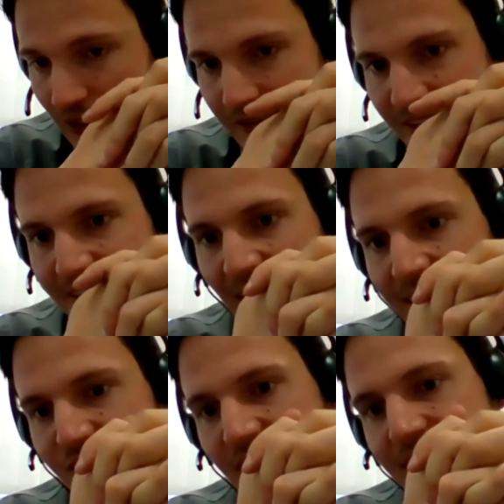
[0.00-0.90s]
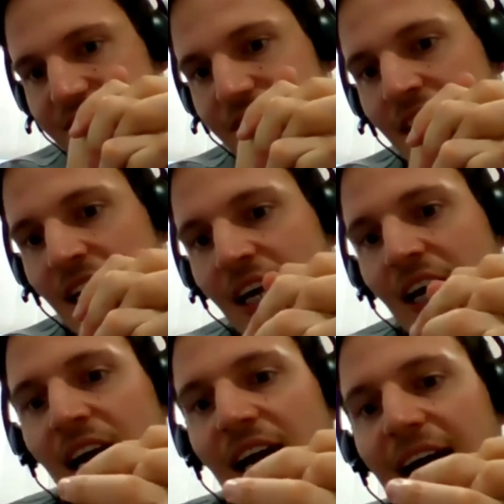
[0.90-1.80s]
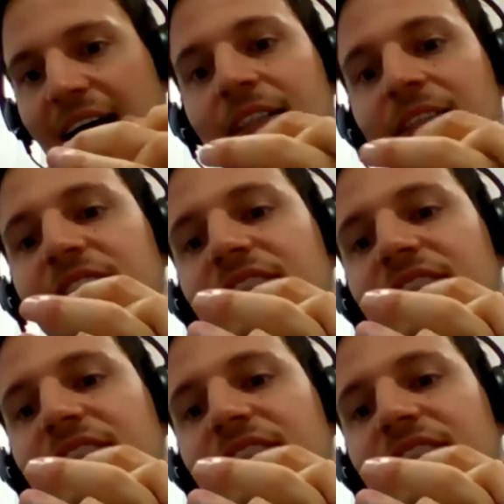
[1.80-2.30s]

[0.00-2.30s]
that isolator, and